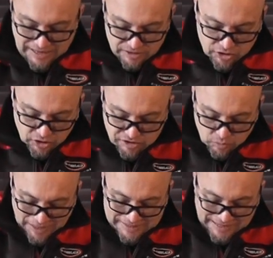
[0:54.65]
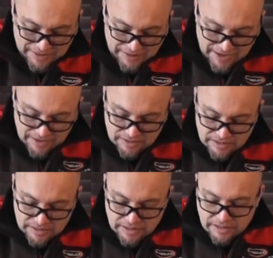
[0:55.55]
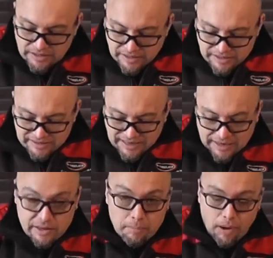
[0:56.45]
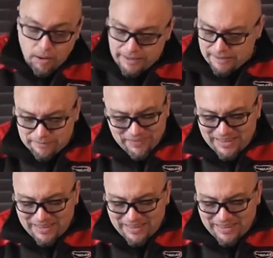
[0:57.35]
That tucks away down there, down in the pocket.